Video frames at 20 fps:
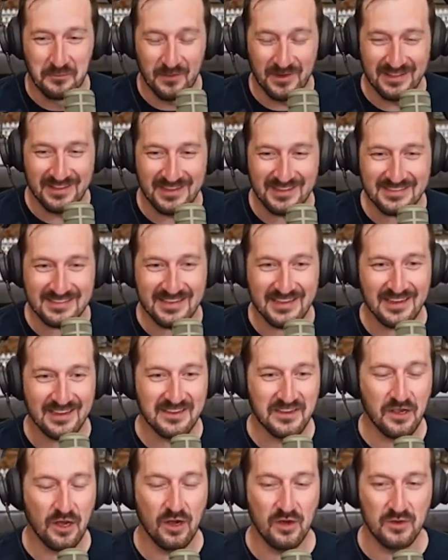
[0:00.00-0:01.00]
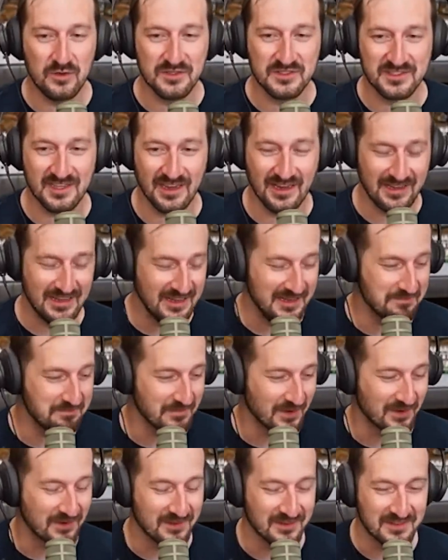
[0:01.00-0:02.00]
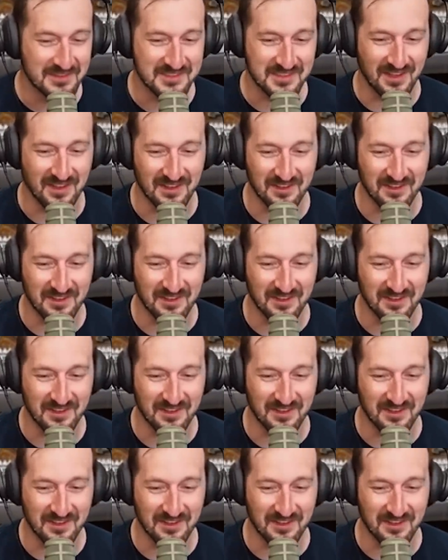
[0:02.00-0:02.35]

When this kid goes and he murders